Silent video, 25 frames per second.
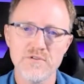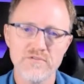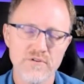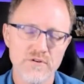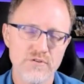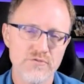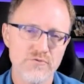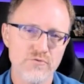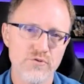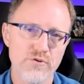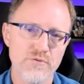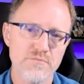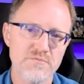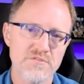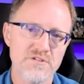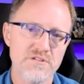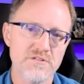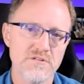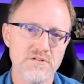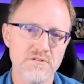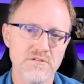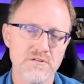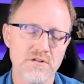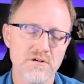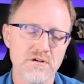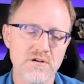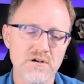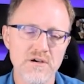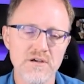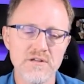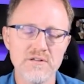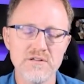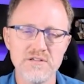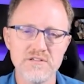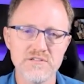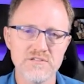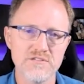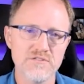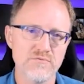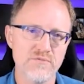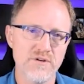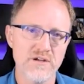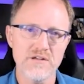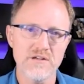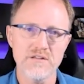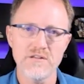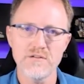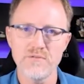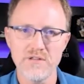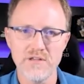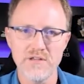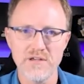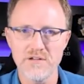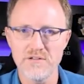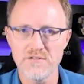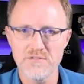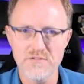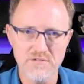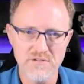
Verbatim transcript: of earthworms in the lawn is directly related